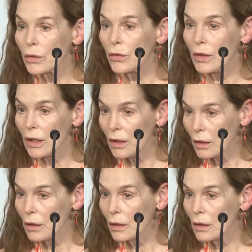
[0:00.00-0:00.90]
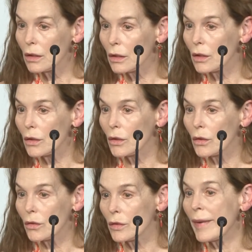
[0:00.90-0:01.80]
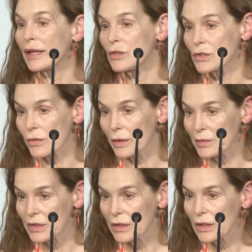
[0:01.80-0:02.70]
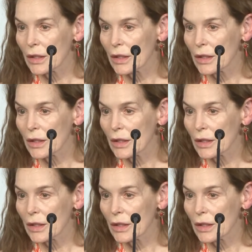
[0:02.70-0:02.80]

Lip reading: the manuscript.